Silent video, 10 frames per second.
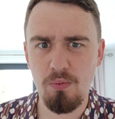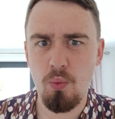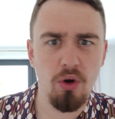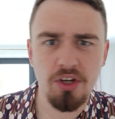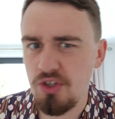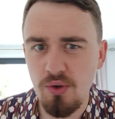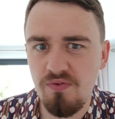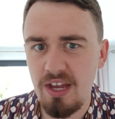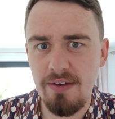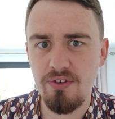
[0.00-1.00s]
one or two
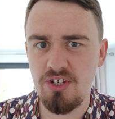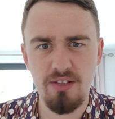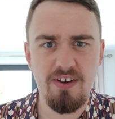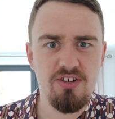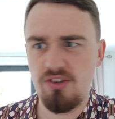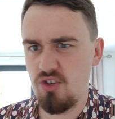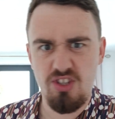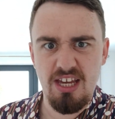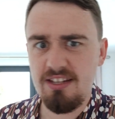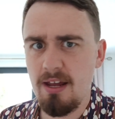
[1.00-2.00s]
favourites and the rest are just
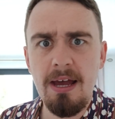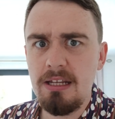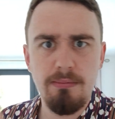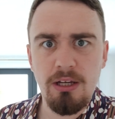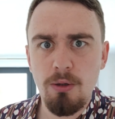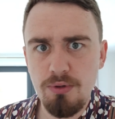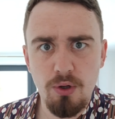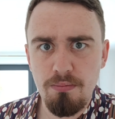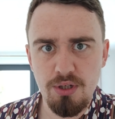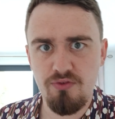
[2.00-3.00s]
there to make up the
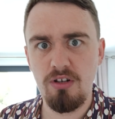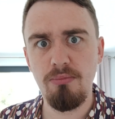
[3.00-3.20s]
numbers for a